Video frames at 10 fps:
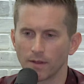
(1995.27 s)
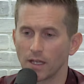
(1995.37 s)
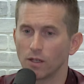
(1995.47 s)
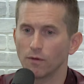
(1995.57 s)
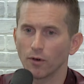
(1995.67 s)

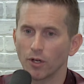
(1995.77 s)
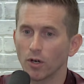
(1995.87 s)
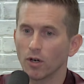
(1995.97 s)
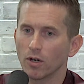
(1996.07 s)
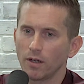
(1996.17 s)
Thank you for
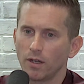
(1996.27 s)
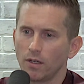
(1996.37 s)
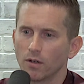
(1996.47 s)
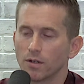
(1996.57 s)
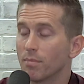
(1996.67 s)

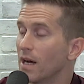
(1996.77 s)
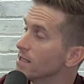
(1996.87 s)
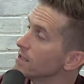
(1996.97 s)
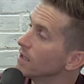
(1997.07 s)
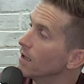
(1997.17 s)
your
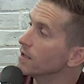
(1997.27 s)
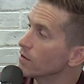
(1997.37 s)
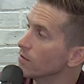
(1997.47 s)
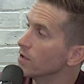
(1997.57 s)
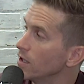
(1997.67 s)
deposit in
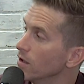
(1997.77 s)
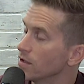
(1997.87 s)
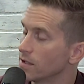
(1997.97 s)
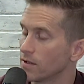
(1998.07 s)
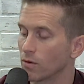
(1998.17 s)
us over the
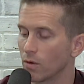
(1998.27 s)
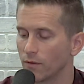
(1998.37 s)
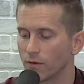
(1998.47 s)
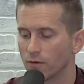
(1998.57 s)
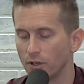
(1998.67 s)
years. So
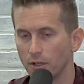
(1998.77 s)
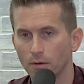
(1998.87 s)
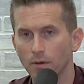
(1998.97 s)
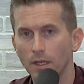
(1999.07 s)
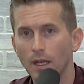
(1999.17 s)
grateful for
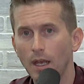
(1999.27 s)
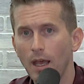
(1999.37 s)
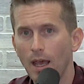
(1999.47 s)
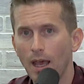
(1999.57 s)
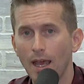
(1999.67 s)
you.
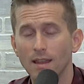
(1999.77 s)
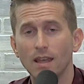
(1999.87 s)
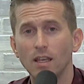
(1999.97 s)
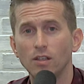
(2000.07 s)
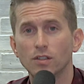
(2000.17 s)
Hey,
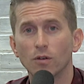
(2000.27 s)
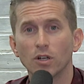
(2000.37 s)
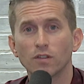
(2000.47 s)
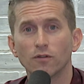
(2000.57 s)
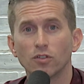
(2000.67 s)
thank you so
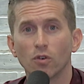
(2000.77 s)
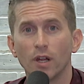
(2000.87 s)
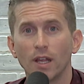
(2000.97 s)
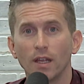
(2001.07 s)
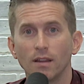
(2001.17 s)
much for
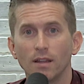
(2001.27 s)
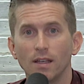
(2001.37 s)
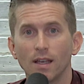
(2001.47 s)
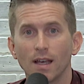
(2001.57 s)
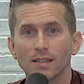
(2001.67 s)
joining
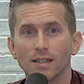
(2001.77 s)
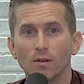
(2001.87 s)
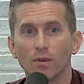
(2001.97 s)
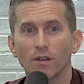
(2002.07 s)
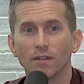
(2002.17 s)
the
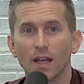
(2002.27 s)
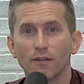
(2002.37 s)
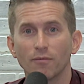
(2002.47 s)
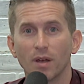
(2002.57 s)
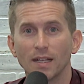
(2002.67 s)
City Rev
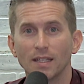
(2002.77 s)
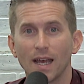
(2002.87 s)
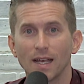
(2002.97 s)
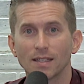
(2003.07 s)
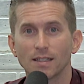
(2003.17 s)
Life
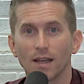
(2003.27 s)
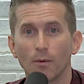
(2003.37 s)
podcast.